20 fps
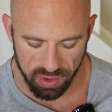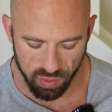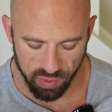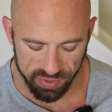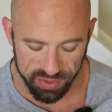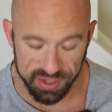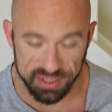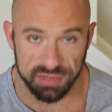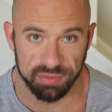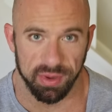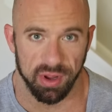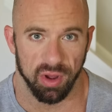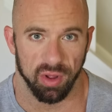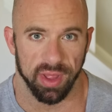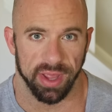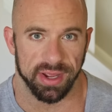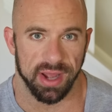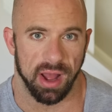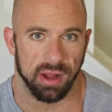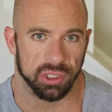with this meal,
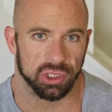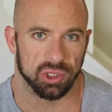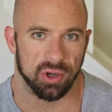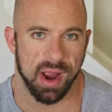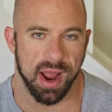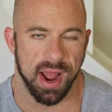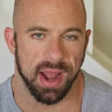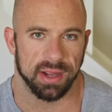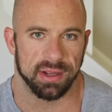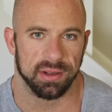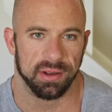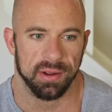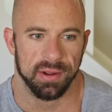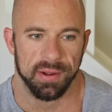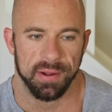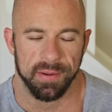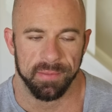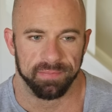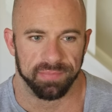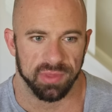like I'll track
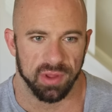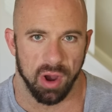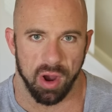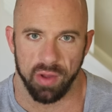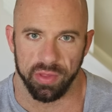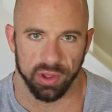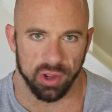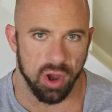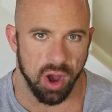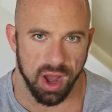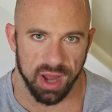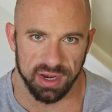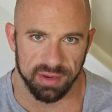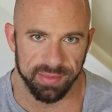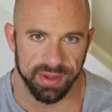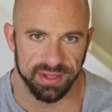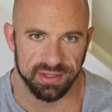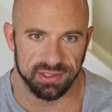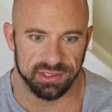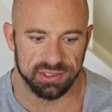all the
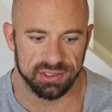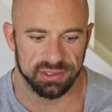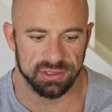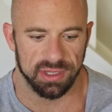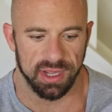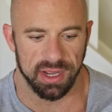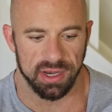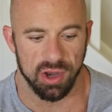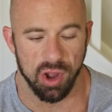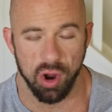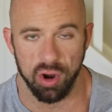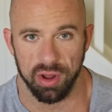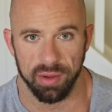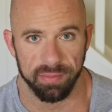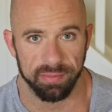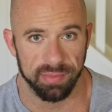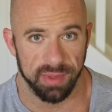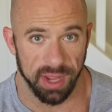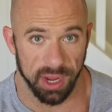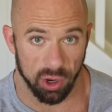condiments and note
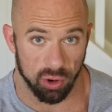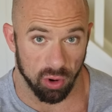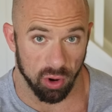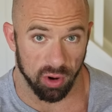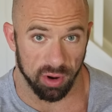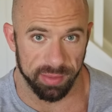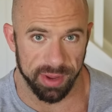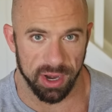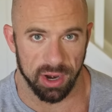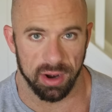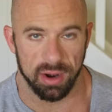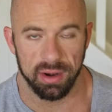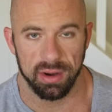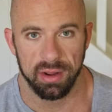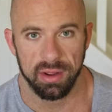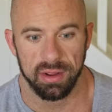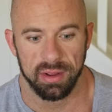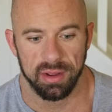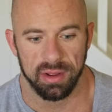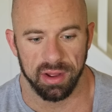them in
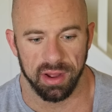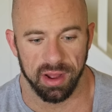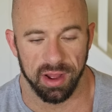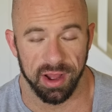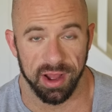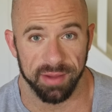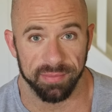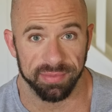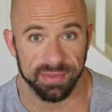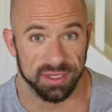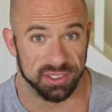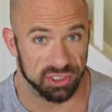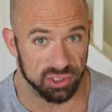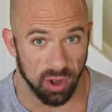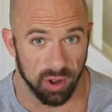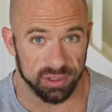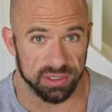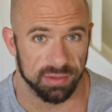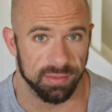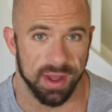cronometer, um, the
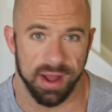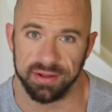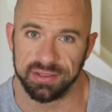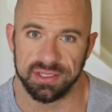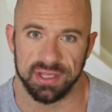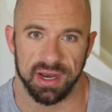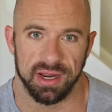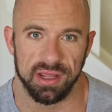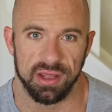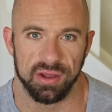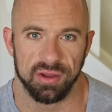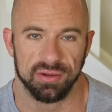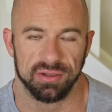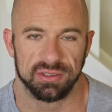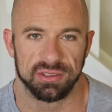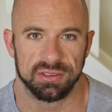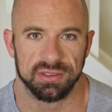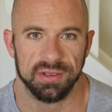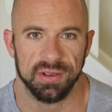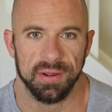salt amounts that I
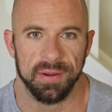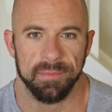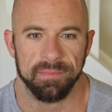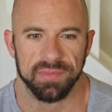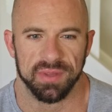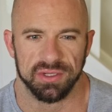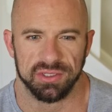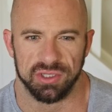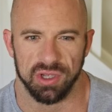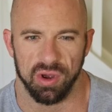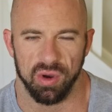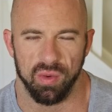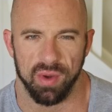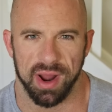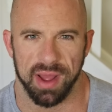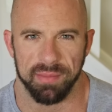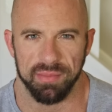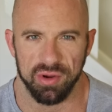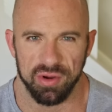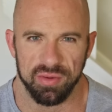use. So
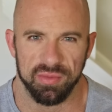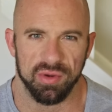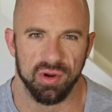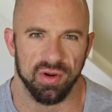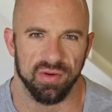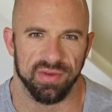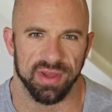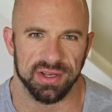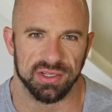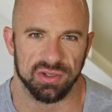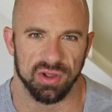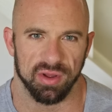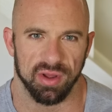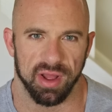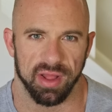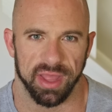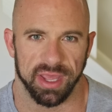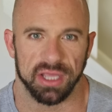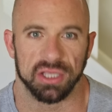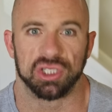when I move move
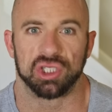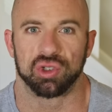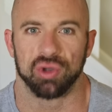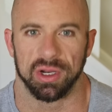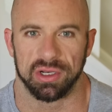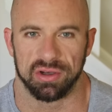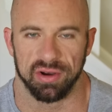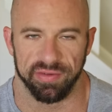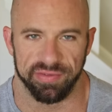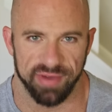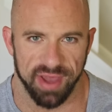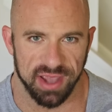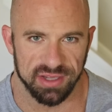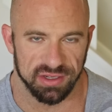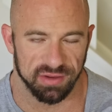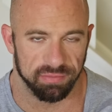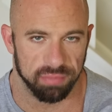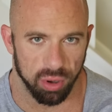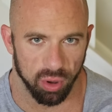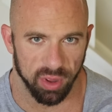into a, like a stricter
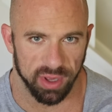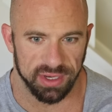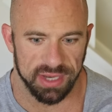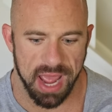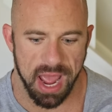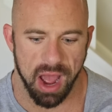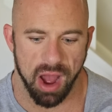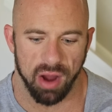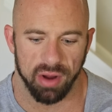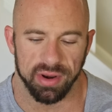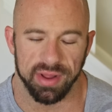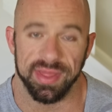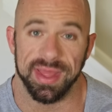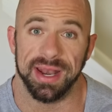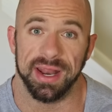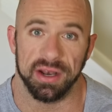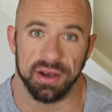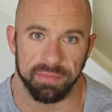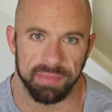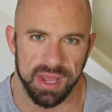phase of pulling down and
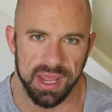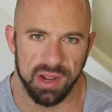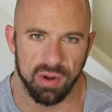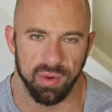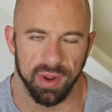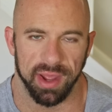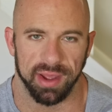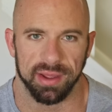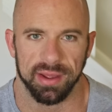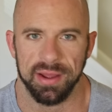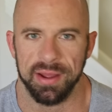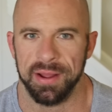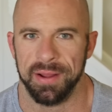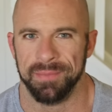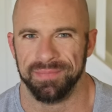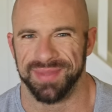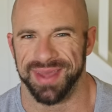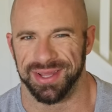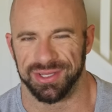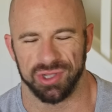then into peak week,
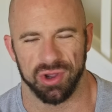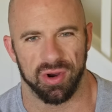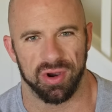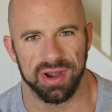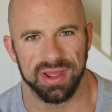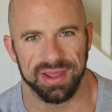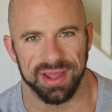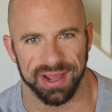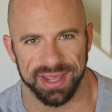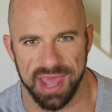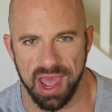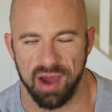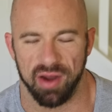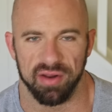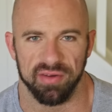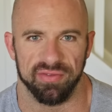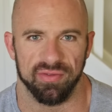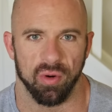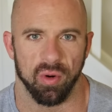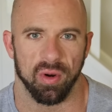it's already
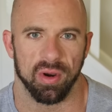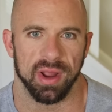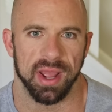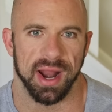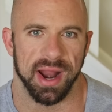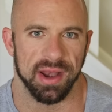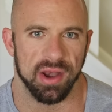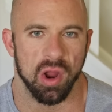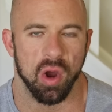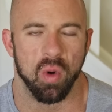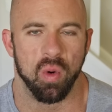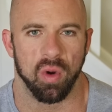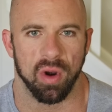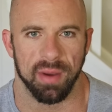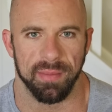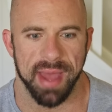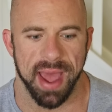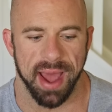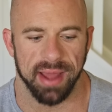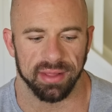accounted for and I know
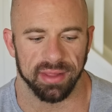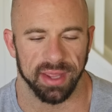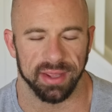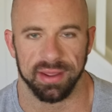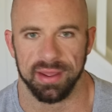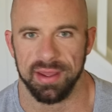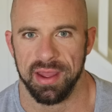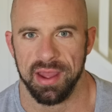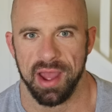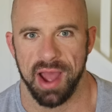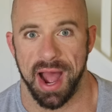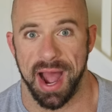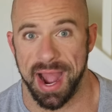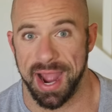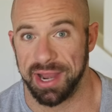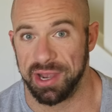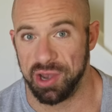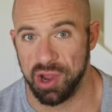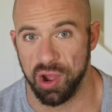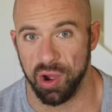where I'm at. Like
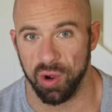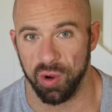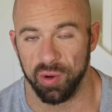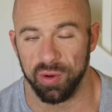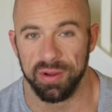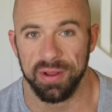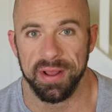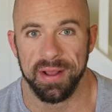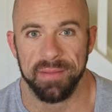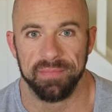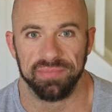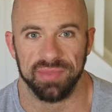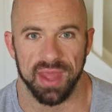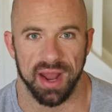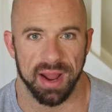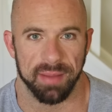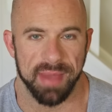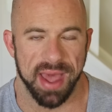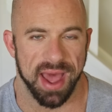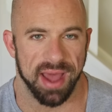I know
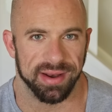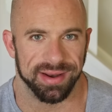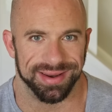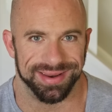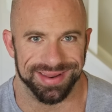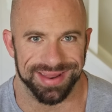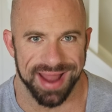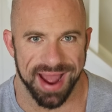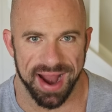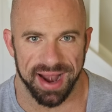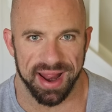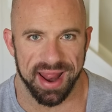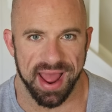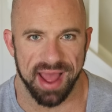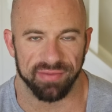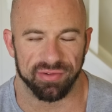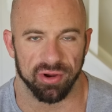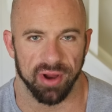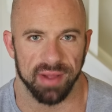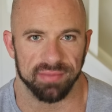that I'm at nine and a
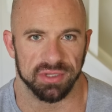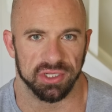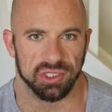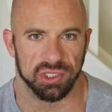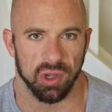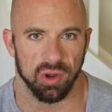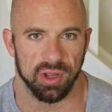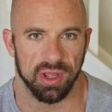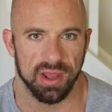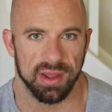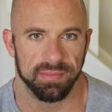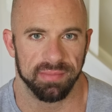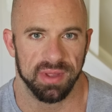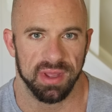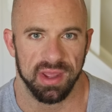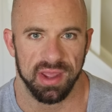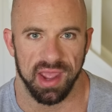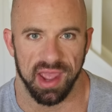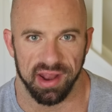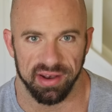half grams of sodium
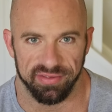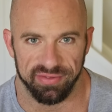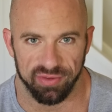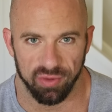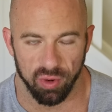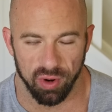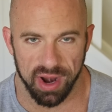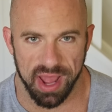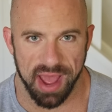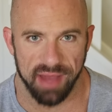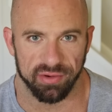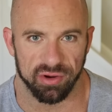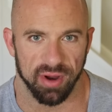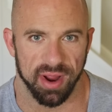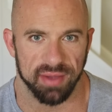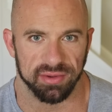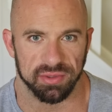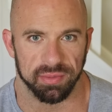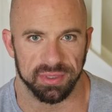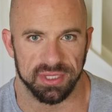and four and a half
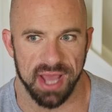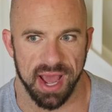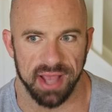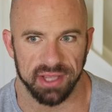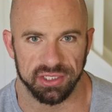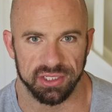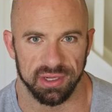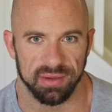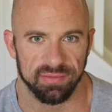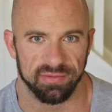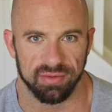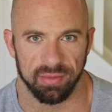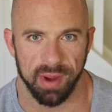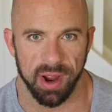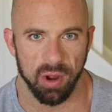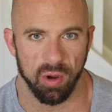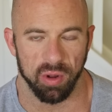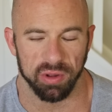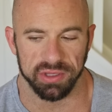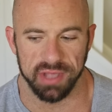grams of potassium for
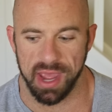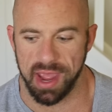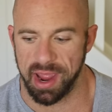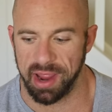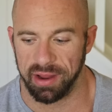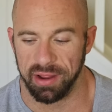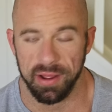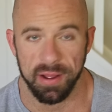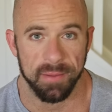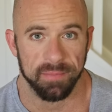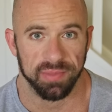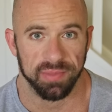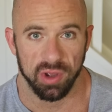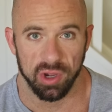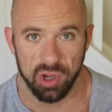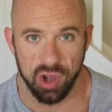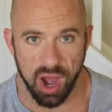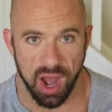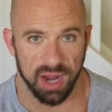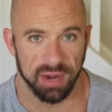my whole day
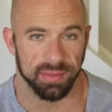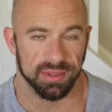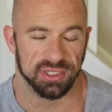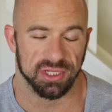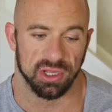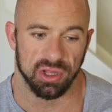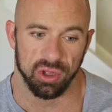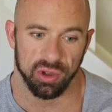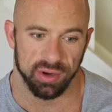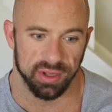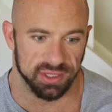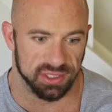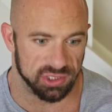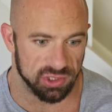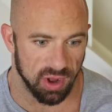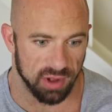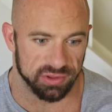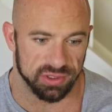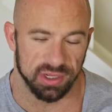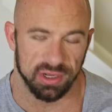condiments included,
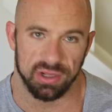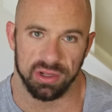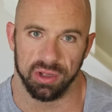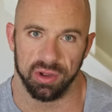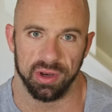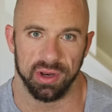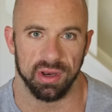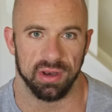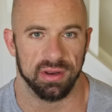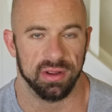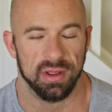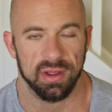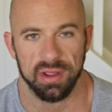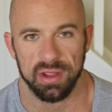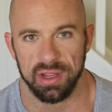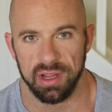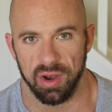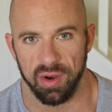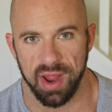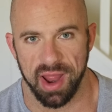salt included,
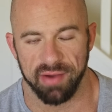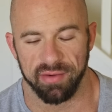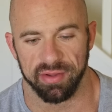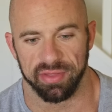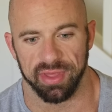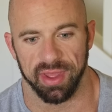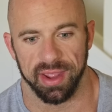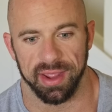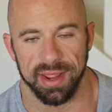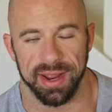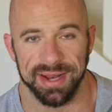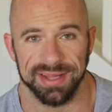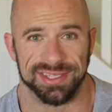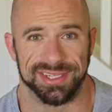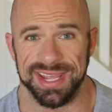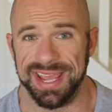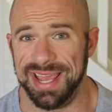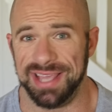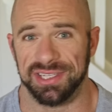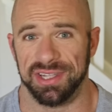you know, everything. And
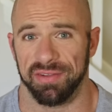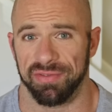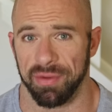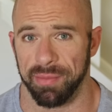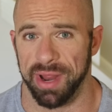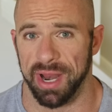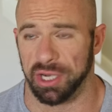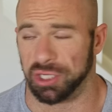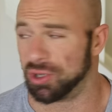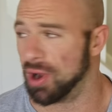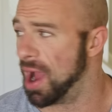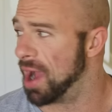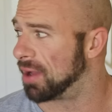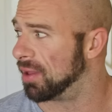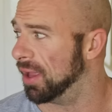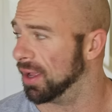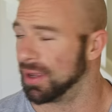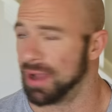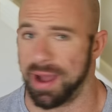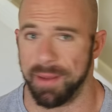it's easy for me to
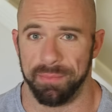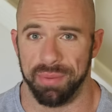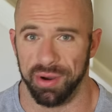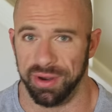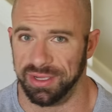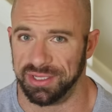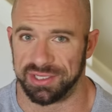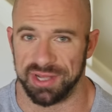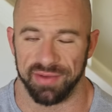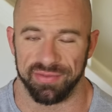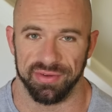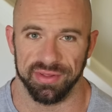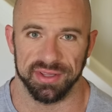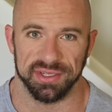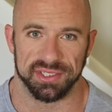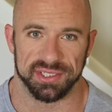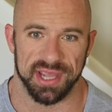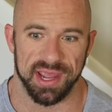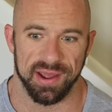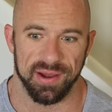track. Like I'm putting stuff on
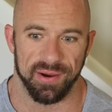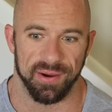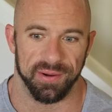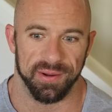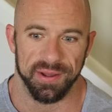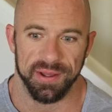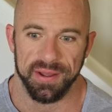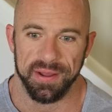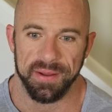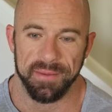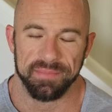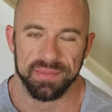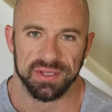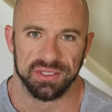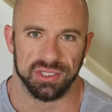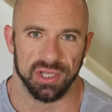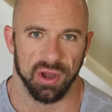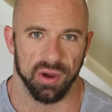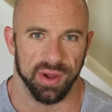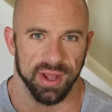the scale.
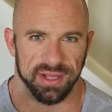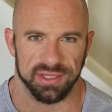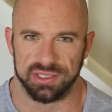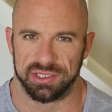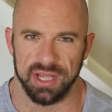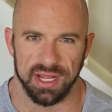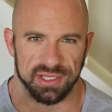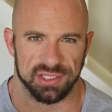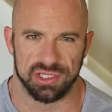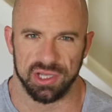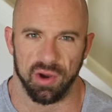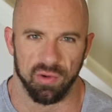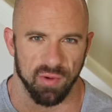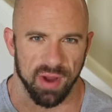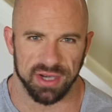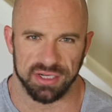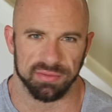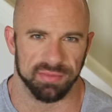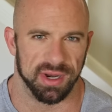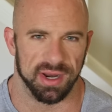So it's it's so
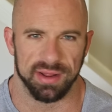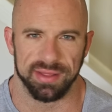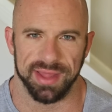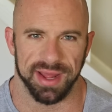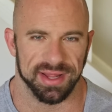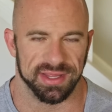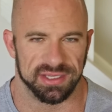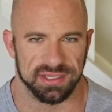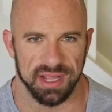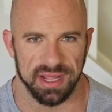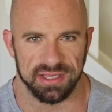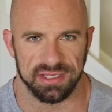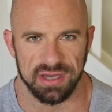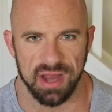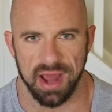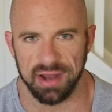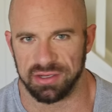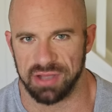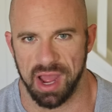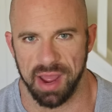regimented that it's it's
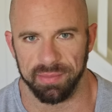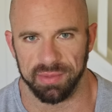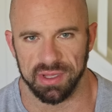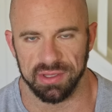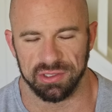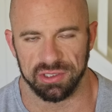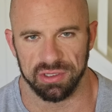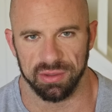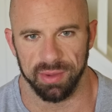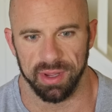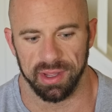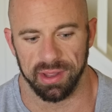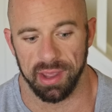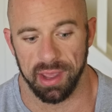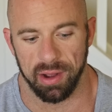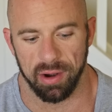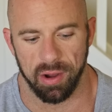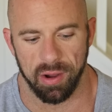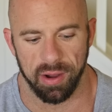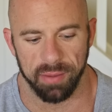not time consuming
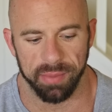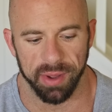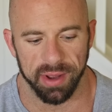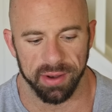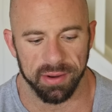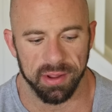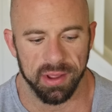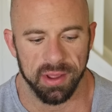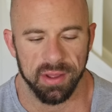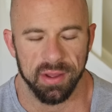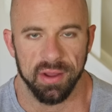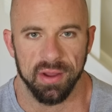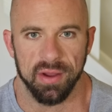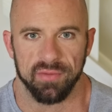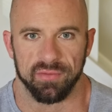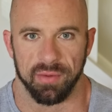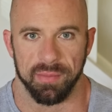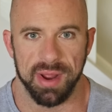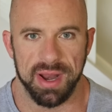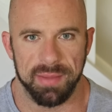at all. But
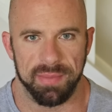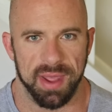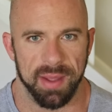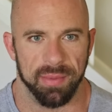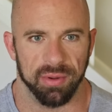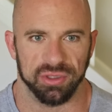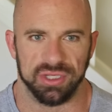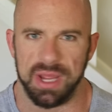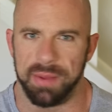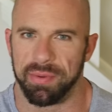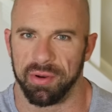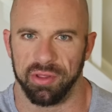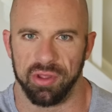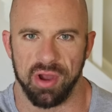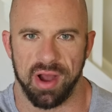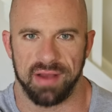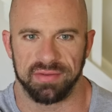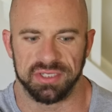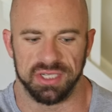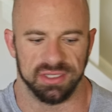for many people, deeper in
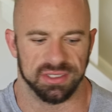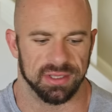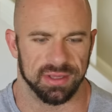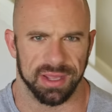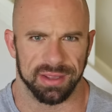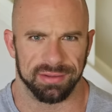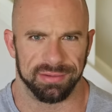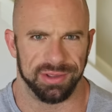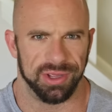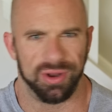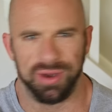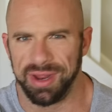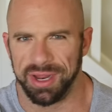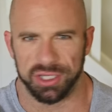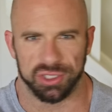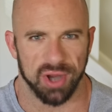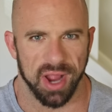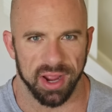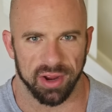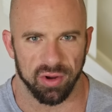the off season, like you need
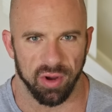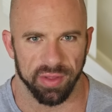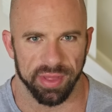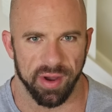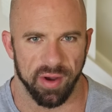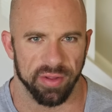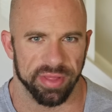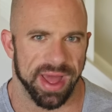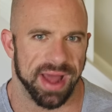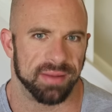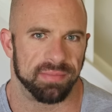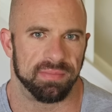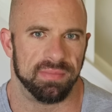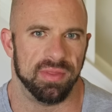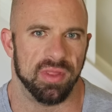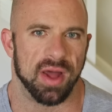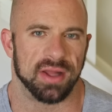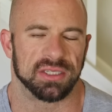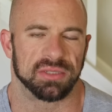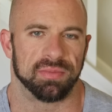to track all, all
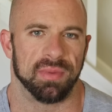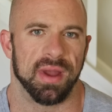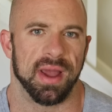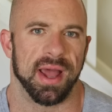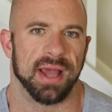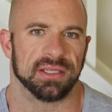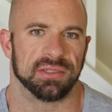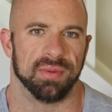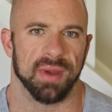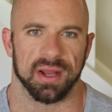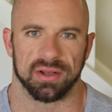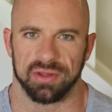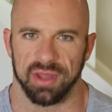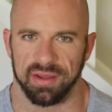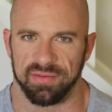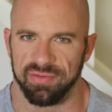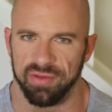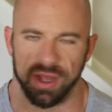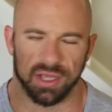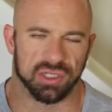that that aspect,
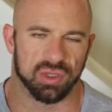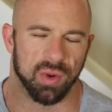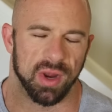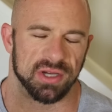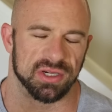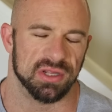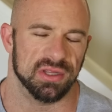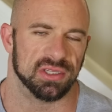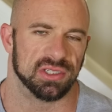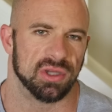like fluctuation